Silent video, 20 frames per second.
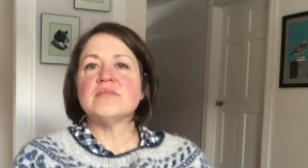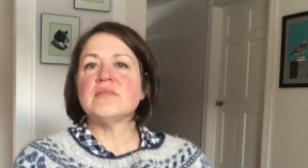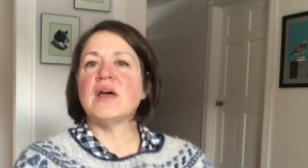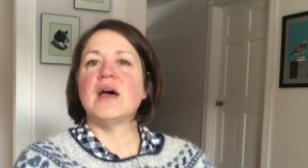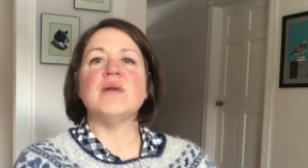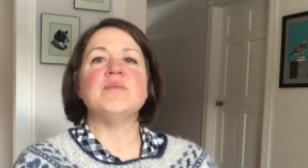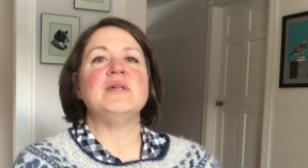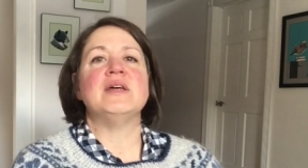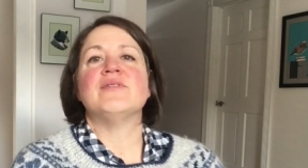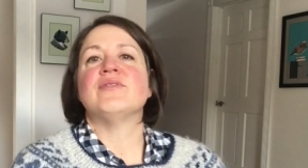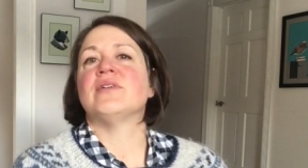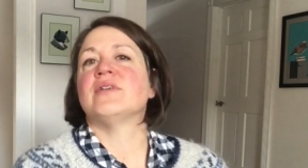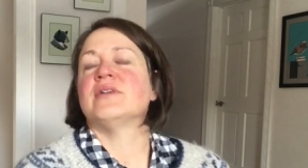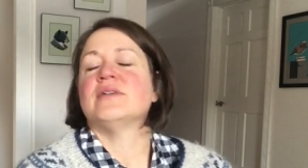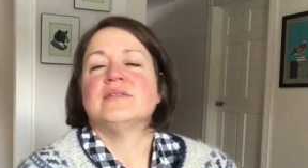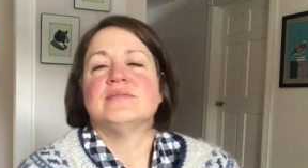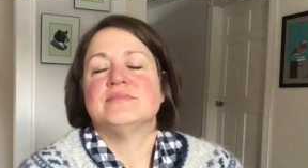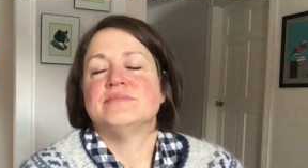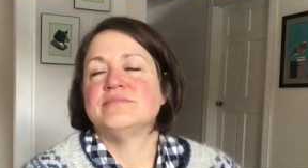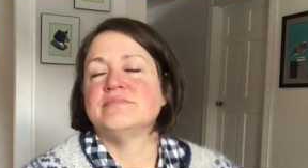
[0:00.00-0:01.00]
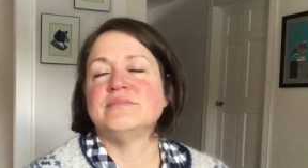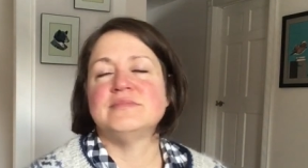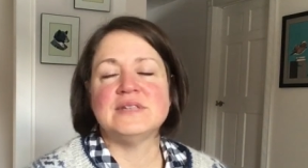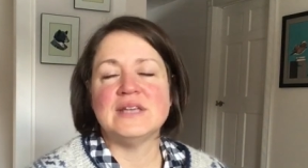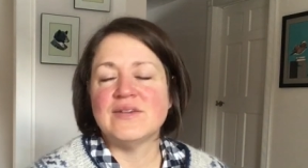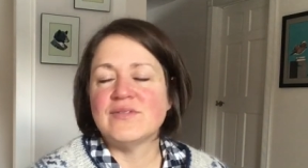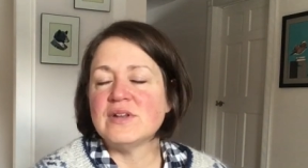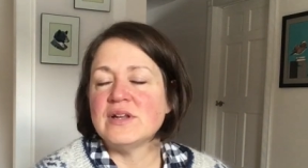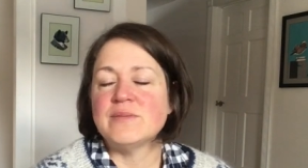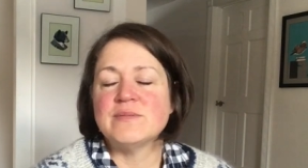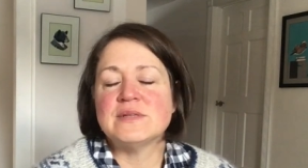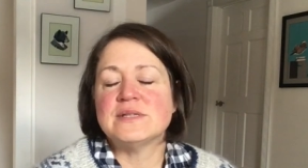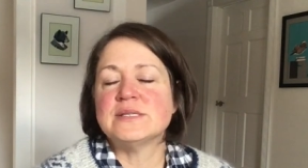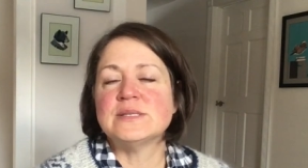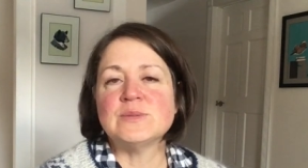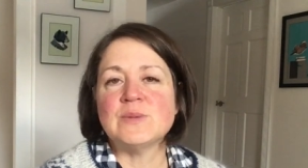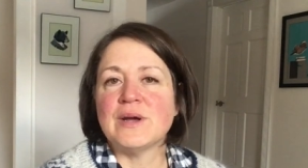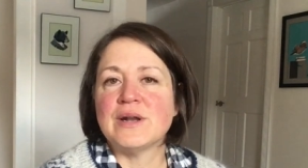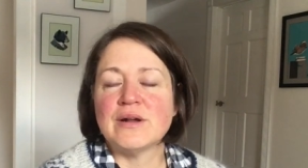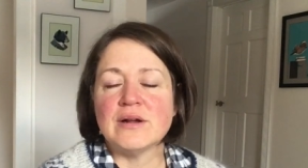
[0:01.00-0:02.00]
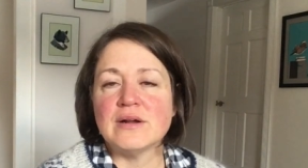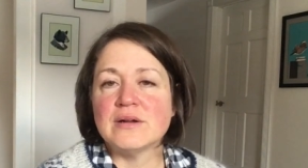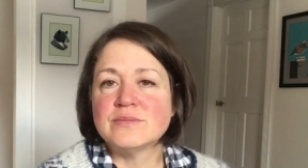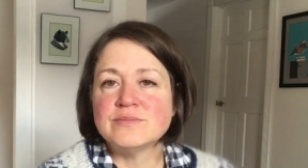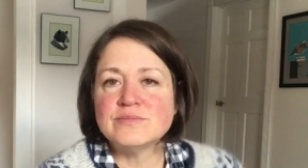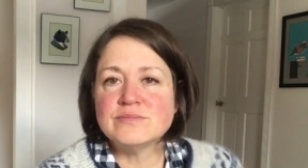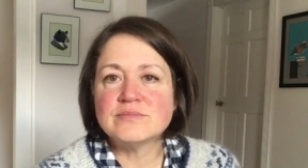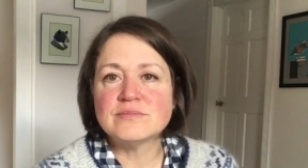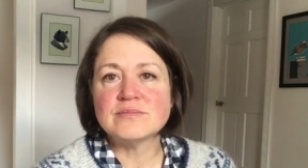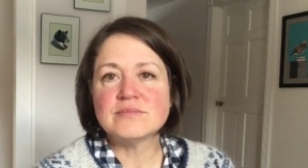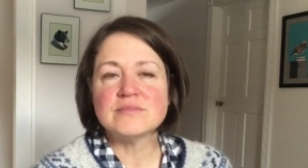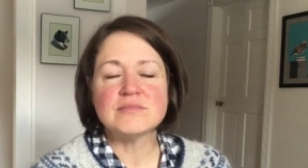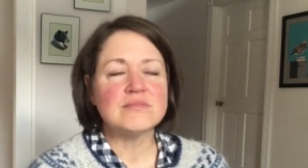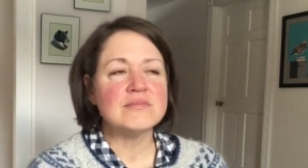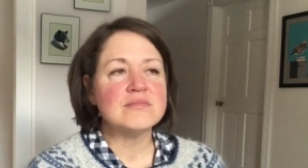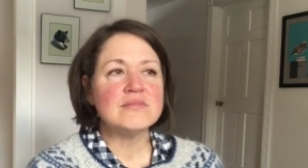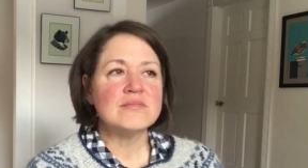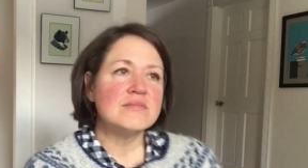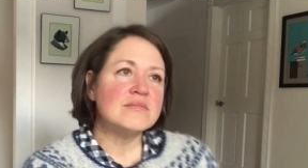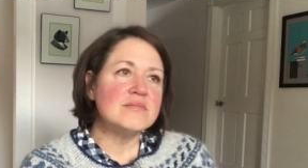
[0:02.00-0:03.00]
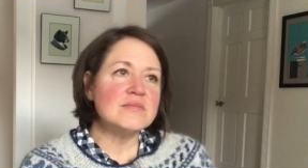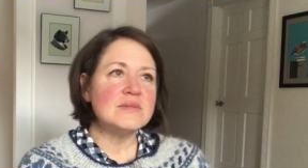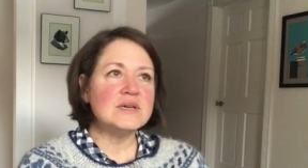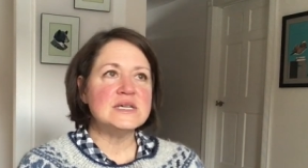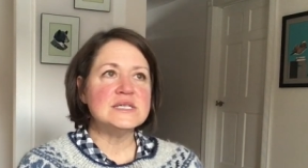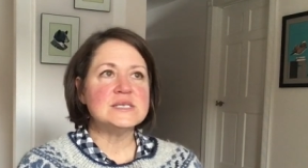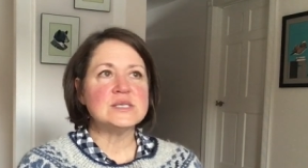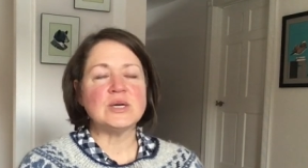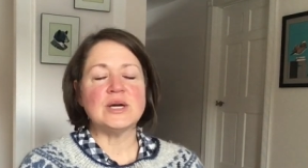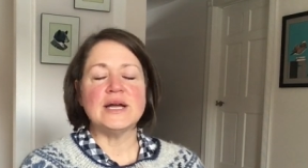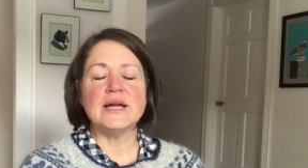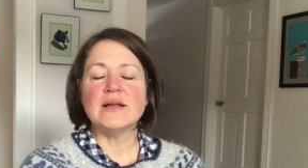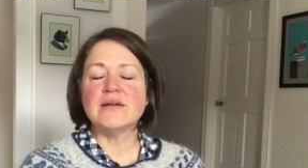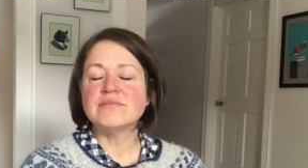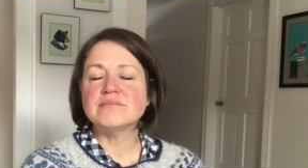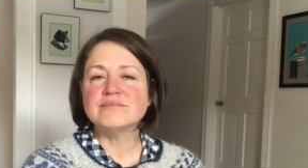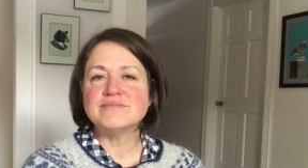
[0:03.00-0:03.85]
I'm never giving up this sweater. It's great.